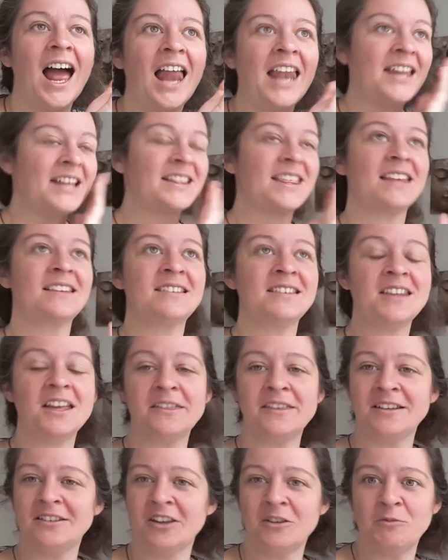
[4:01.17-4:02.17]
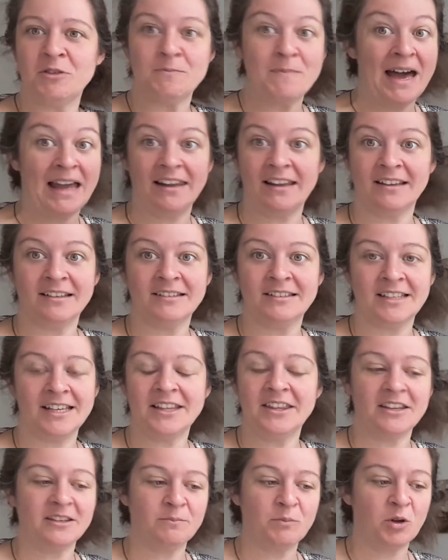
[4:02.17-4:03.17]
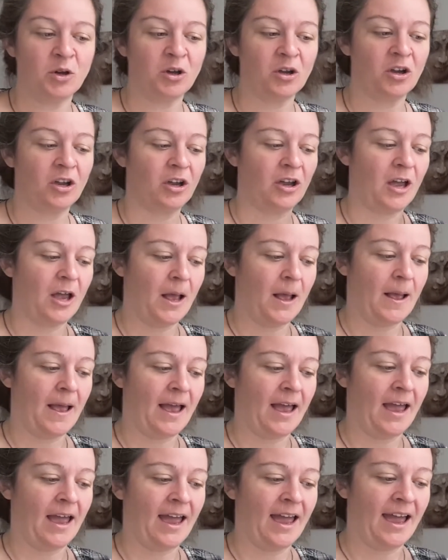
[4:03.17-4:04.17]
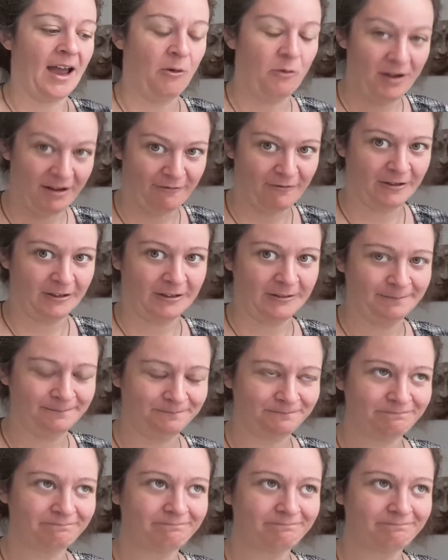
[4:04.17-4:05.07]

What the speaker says: I think there's nothing done with malice in this book. However,